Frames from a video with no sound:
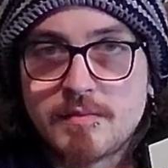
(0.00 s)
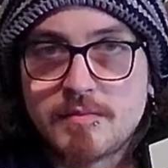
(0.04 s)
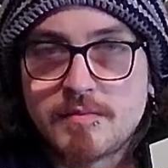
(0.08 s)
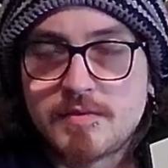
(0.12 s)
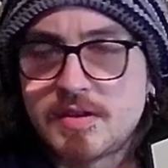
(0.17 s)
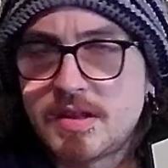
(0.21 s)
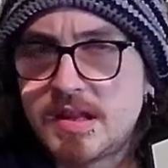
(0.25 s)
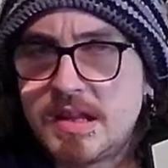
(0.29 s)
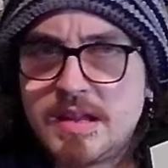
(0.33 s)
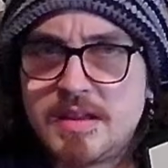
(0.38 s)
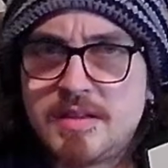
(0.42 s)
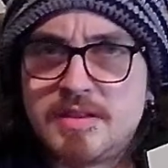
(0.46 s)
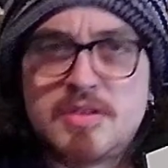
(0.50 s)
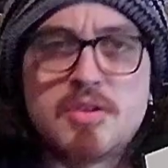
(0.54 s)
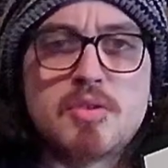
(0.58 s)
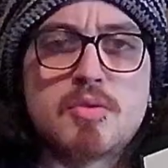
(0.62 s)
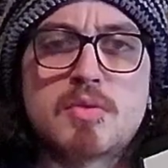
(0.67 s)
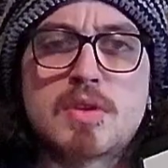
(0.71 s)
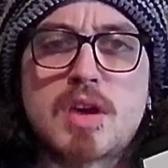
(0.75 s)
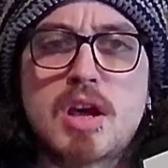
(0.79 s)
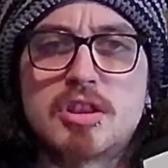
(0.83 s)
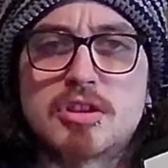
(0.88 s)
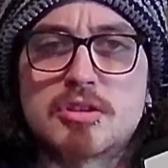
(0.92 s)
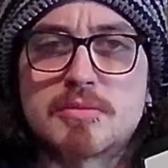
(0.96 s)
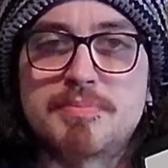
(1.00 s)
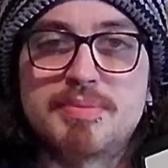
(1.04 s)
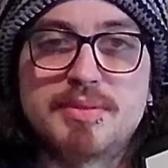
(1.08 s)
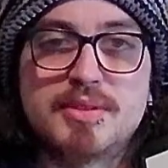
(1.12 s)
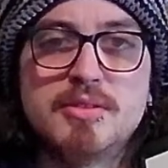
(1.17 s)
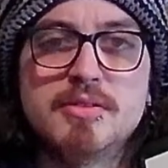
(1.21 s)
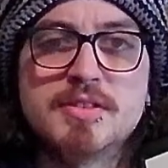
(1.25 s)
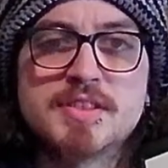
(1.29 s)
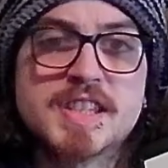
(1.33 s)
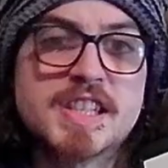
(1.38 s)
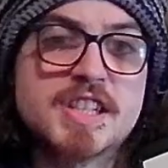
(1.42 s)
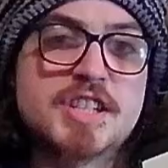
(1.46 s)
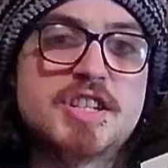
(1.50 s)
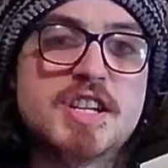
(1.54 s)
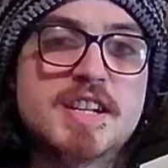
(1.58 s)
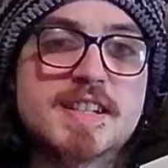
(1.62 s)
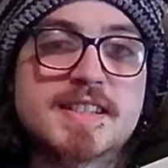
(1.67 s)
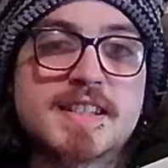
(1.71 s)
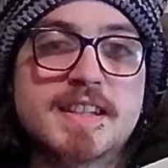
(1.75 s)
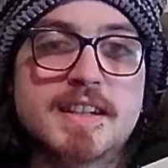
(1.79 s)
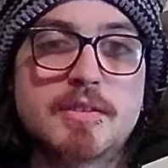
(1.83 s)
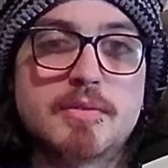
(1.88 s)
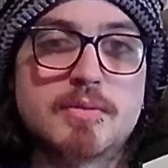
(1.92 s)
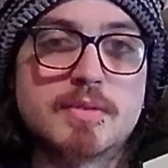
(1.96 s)
the color blue
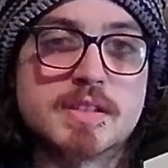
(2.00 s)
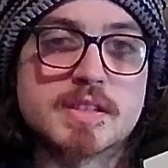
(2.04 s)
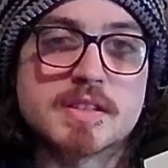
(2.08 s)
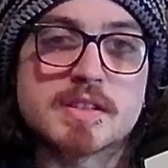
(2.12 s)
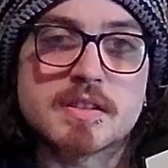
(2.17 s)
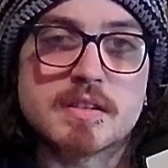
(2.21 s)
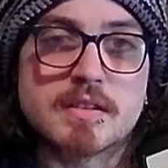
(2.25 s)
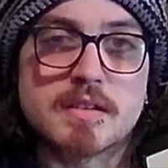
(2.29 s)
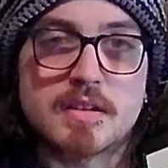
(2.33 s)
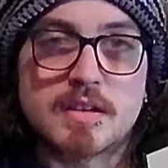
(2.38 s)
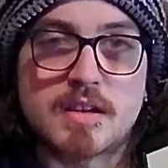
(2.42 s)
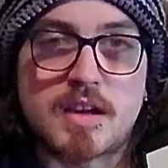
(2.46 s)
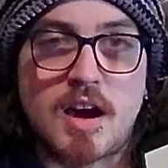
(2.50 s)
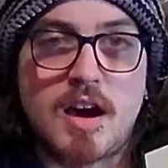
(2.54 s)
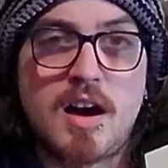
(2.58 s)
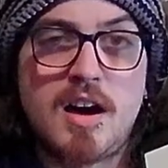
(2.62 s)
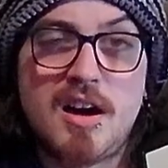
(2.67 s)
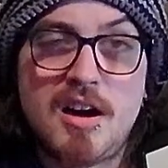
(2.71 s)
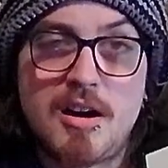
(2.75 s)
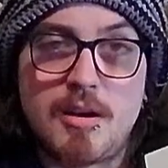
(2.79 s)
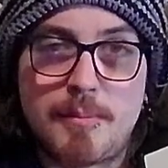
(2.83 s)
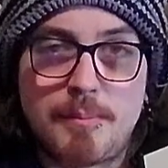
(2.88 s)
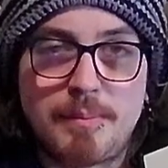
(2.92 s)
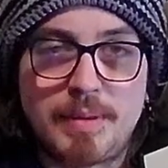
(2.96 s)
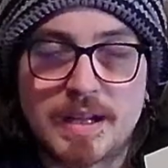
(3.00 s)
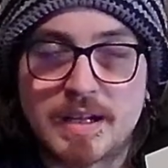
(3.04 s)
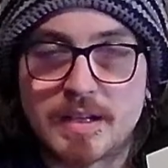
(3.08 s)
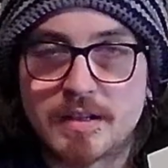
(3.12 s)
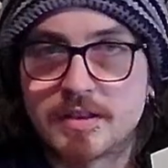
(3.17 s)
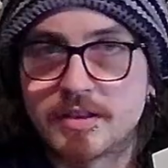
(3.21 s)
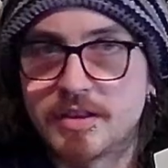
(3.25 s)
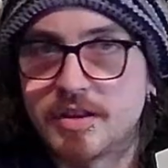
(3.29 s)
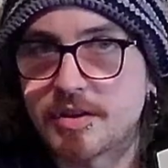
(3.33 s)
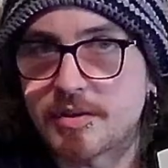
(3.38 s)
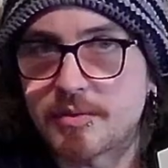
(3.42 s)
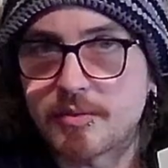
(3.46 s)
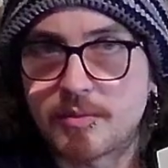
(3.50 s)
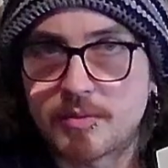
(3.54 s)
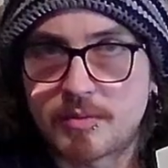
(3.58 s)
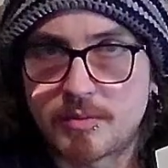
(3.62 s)
suggested it was calm, but the